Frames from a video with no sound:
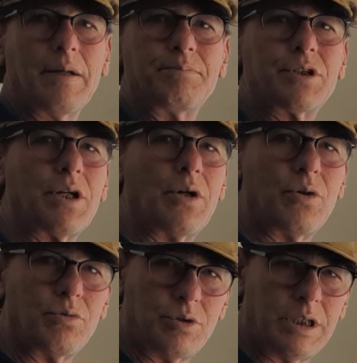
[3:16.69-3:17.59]

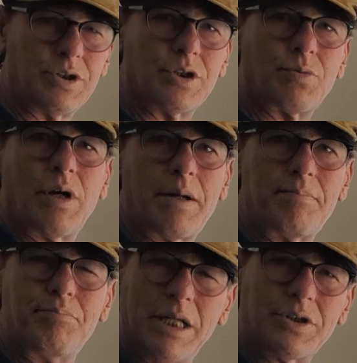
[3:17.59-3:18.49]
So you just want to
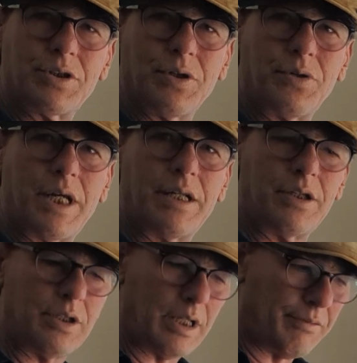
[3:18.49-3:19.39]
make sure that
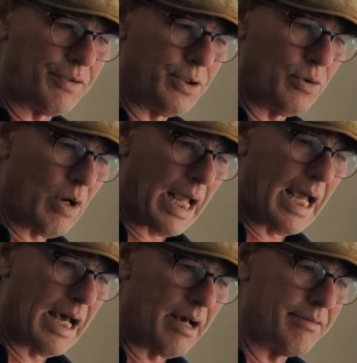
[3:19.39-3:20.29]
if you
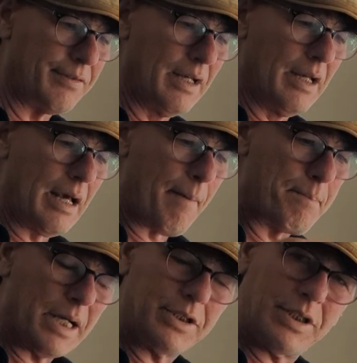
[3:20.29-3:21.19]
have a
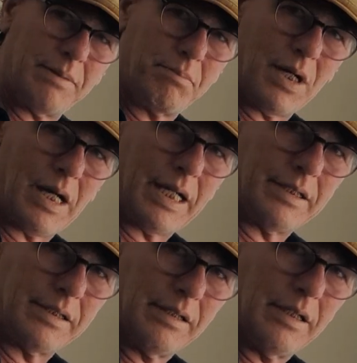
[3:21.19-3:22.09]
budget in mind,
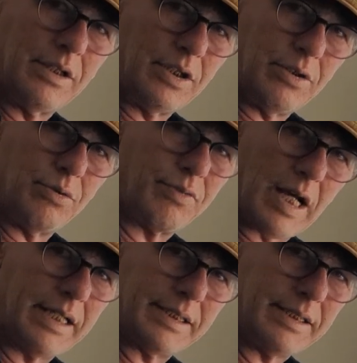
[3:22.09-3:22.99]
you've
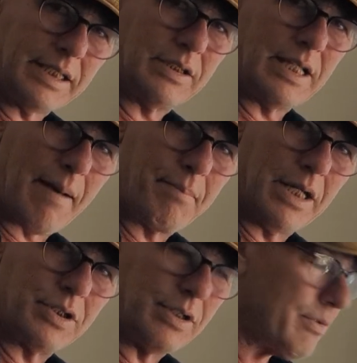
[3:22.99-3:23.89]
got to stick to that
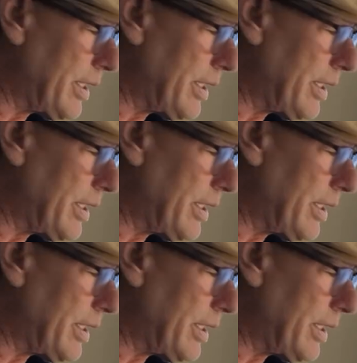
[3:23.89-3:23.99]
budget,